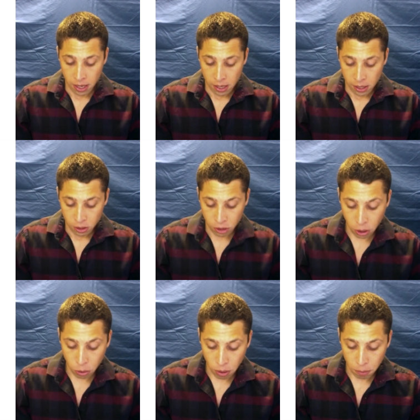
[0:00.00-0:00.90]

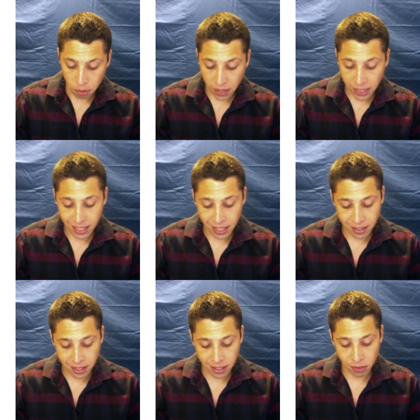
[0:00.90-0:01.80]
So, provide
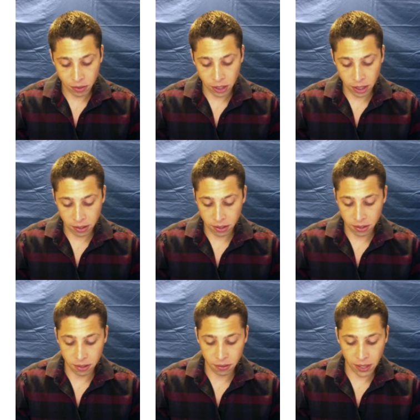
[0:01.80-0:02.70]
context for Douglas's
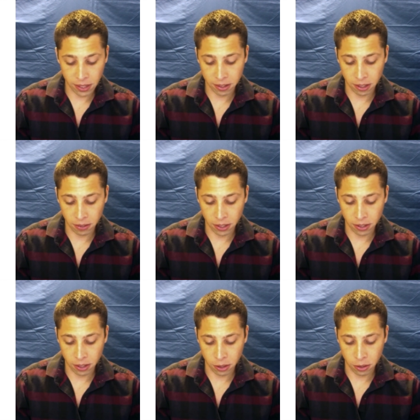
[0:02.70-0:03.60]
defense of
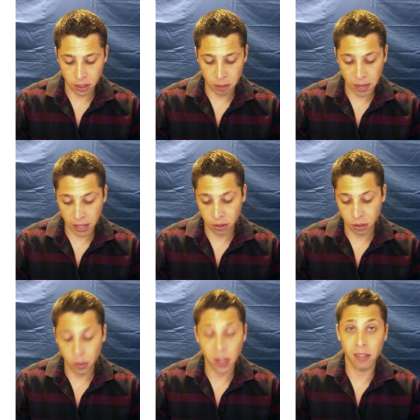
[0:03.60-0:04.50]
continued expansion.
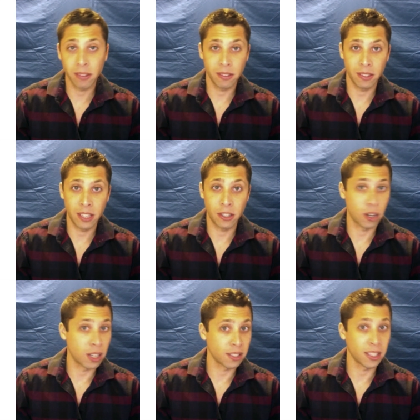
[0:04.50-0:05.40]
Well, he
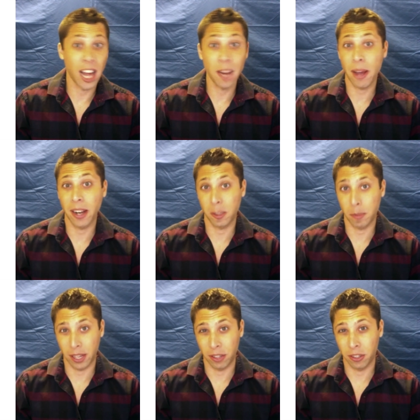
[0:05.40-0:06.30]
talks a lot about
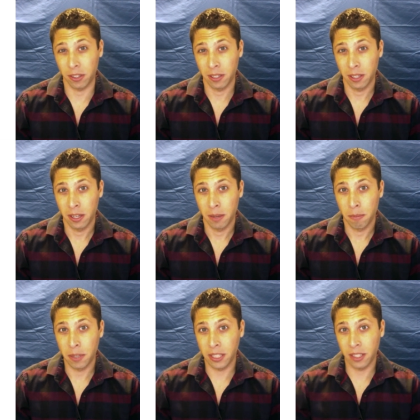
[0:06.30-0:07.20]
expansion,
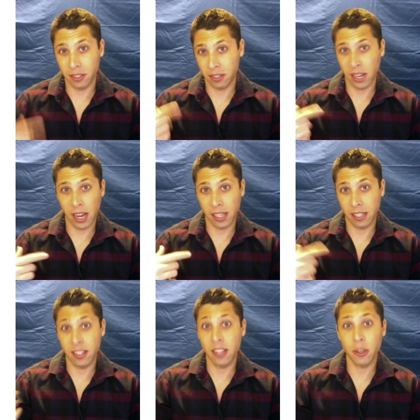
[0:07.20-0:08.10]
but he doesn't say
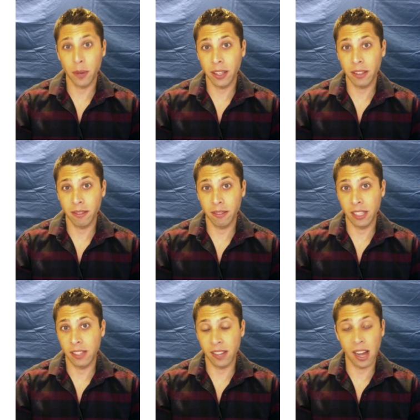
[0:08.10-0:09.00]
continue it.
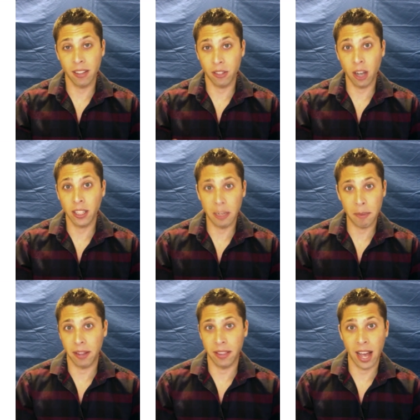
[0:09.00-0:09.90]
He's not talking
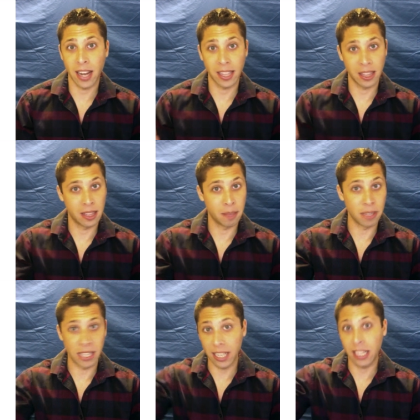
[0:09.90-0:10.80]
about that at the
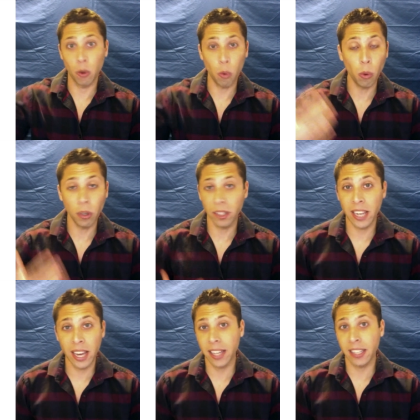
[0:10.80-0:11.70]
beginning or at the
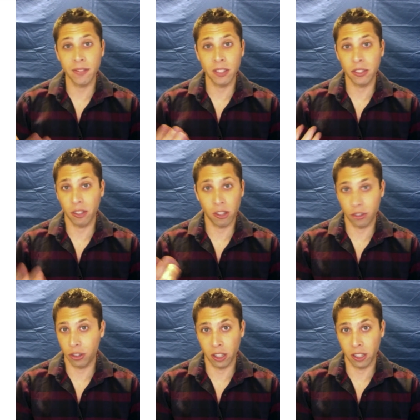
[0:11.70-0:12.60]
end of this large
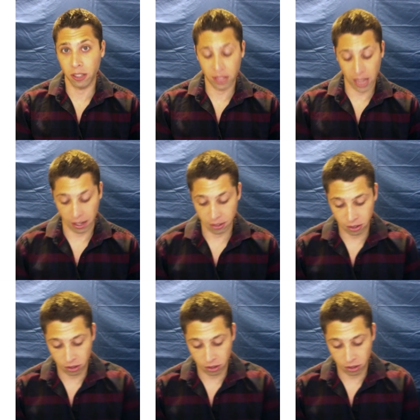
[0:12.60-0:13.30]
chunk of text.